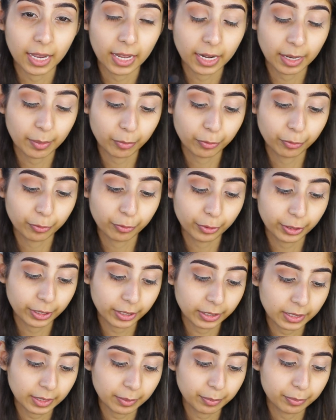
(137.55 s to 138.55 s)
And I'm
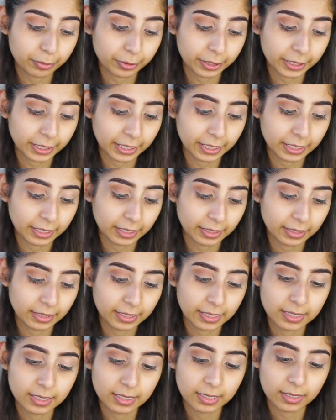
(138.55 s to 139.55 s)
really bringing
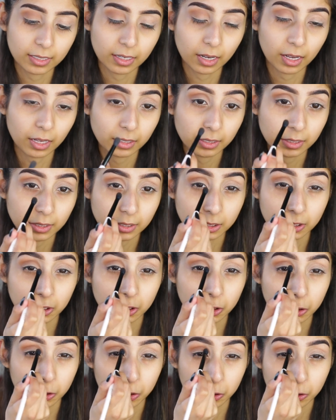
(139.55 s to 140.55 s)
this color
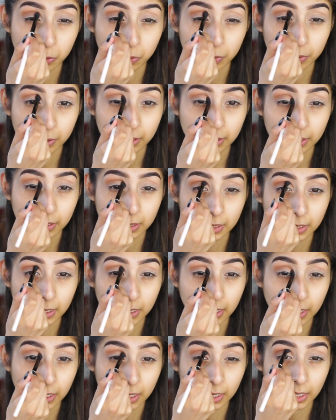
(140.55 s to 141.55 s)
to
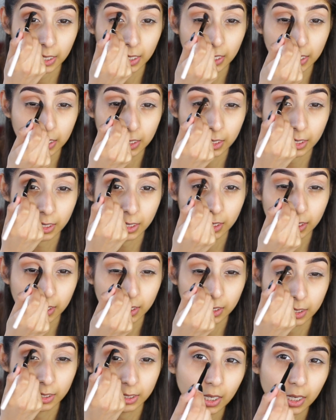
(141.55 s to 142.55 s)
the
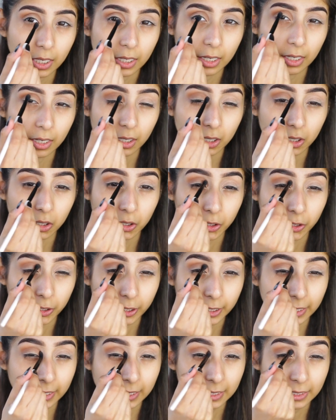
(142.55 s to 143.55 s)
inner
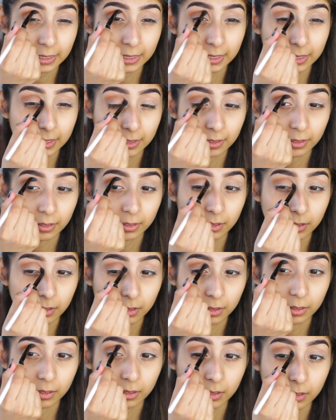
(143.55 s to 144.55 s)
crease,
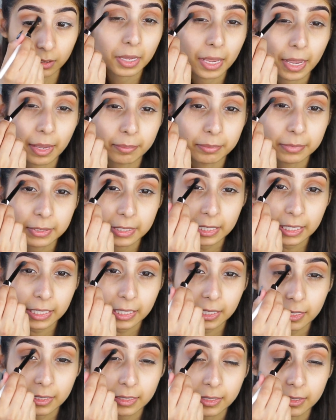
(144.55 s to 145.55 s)

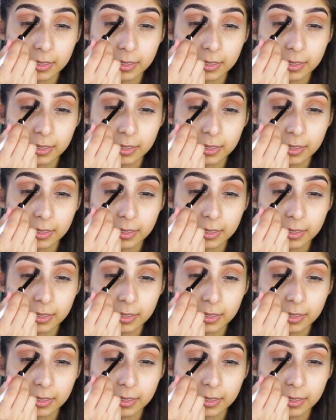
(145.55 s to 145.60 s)
empty.